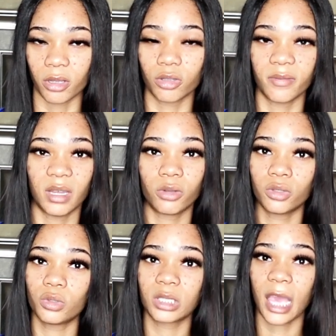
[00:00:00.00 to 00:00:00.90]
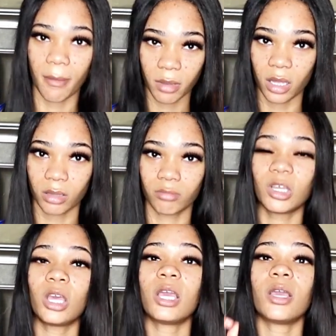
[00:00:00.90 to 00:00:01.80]
So if y'all want to use CapCut,
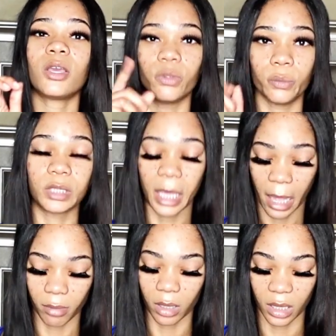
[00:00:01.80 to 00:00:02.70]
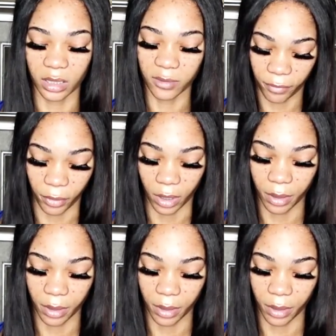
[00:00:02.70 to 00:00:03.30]
use CapCut. It's free.